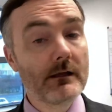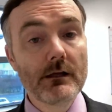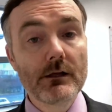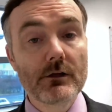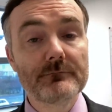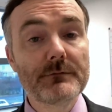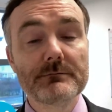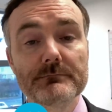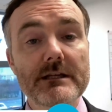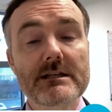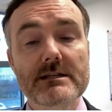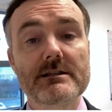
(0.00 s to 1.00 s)
Government
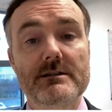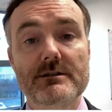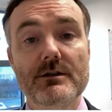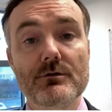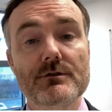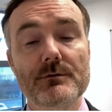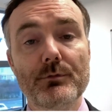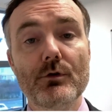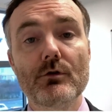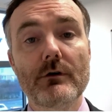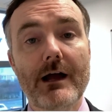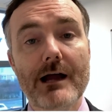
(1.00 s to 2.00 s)
ministers who
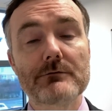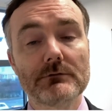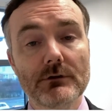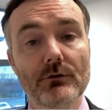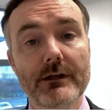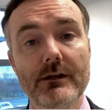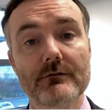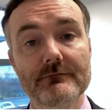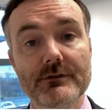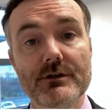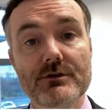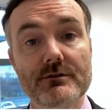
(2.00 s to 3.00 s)
support outlawing
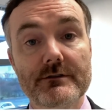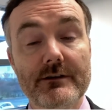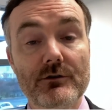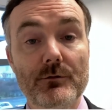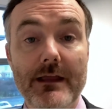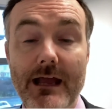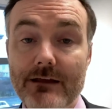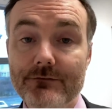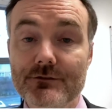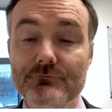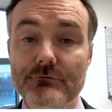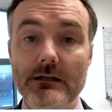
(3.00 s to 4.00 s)
conversion therapy have
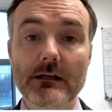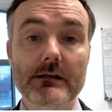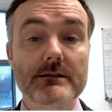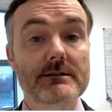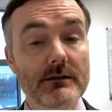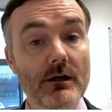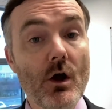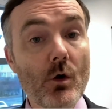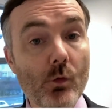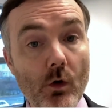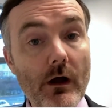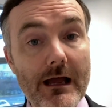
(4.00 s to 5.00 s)
to realise that
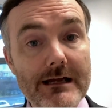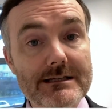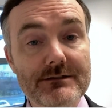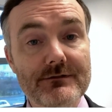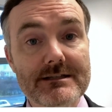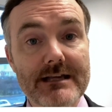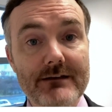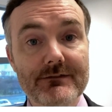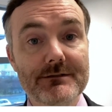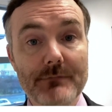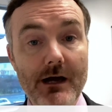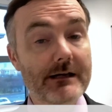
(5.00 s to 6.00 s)
what activists have
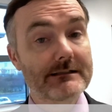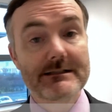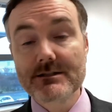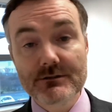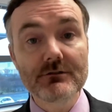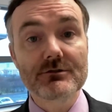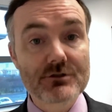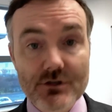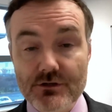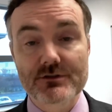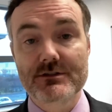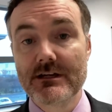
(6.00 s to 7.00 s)
in mind is not
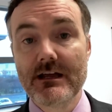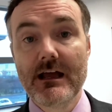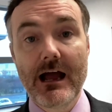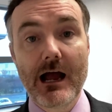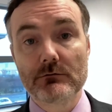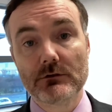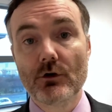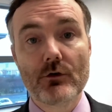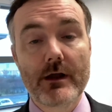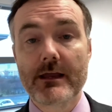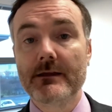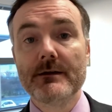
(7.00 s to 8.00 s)
just
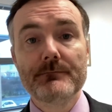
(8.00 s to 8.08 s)
outlawing